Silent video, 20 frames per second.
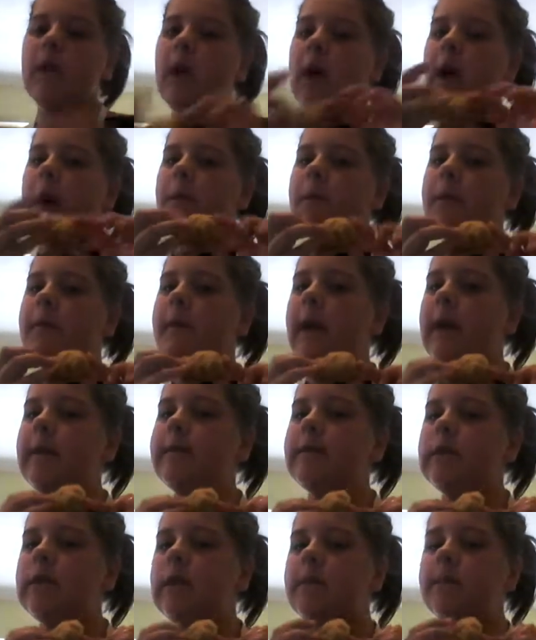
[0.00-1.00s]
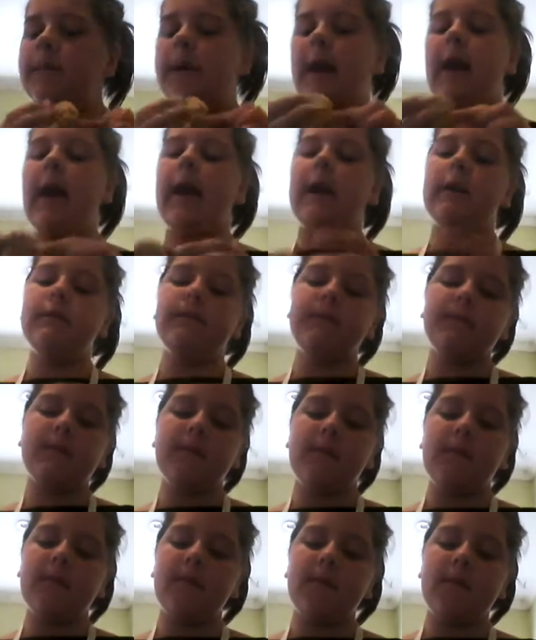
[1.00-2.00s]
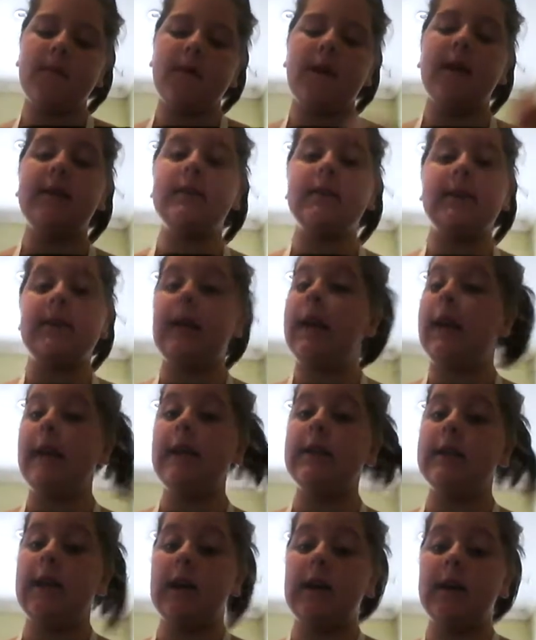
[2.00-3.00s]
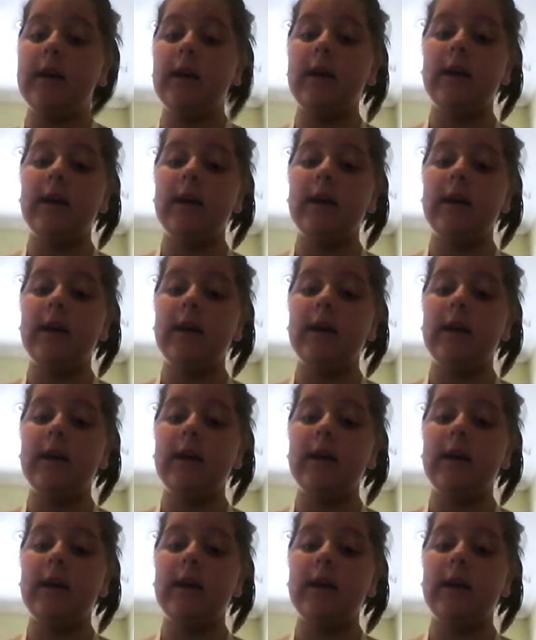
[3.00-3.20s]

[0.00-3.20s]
and we've left some plain to eat it,